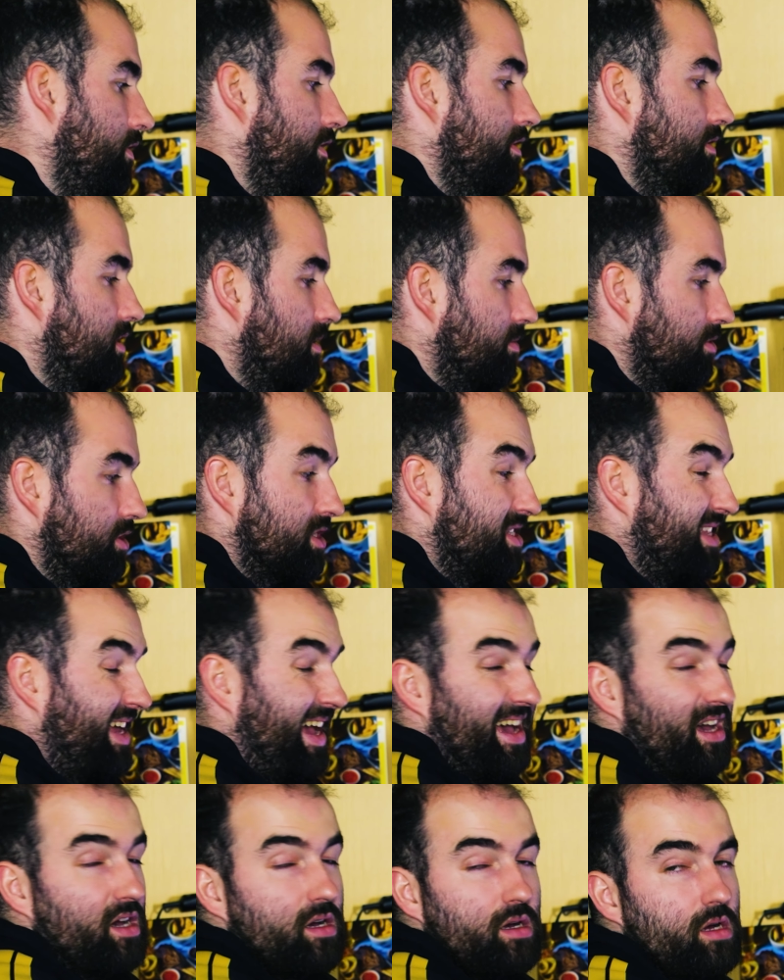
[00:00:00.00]
of those images
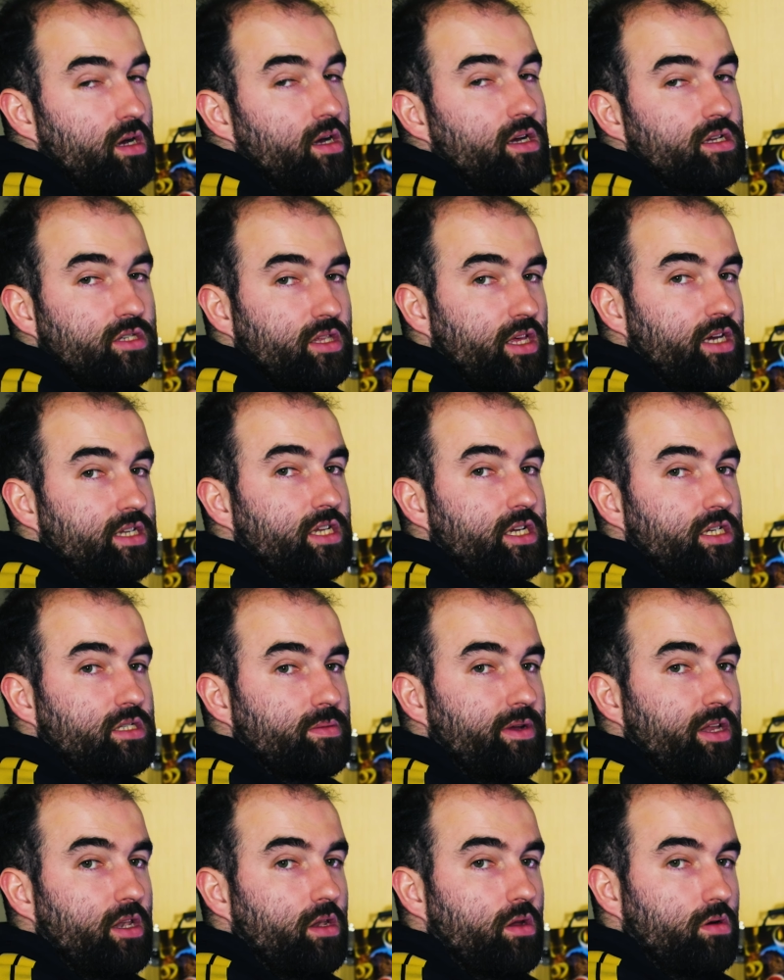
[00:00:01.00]
there, so that takes
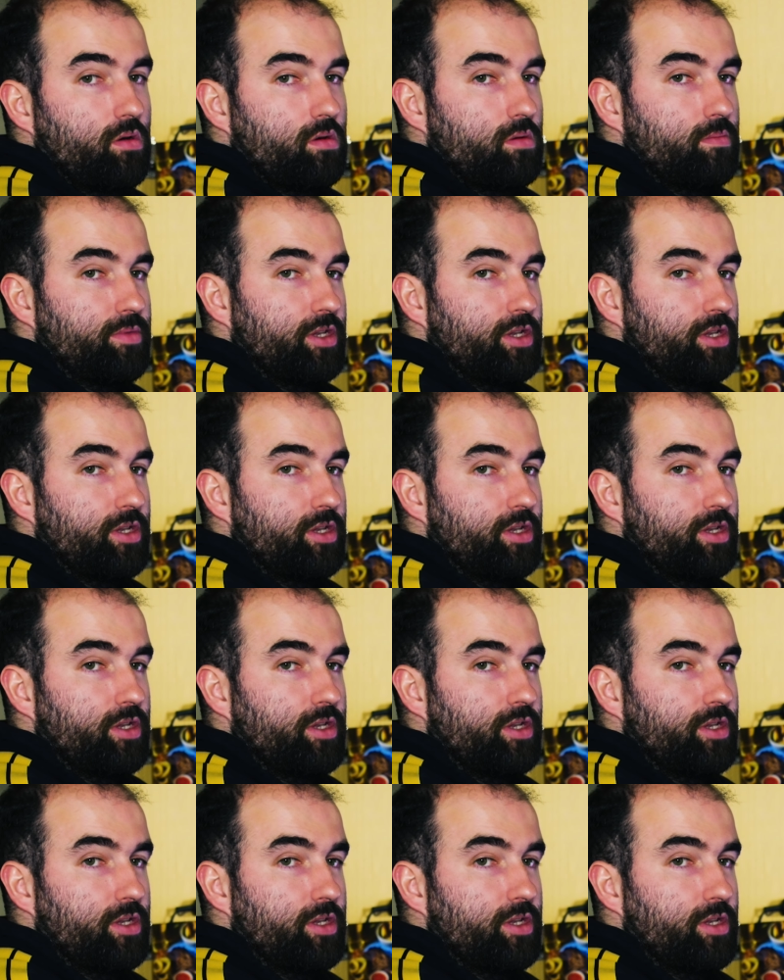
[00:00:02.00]
a bit long,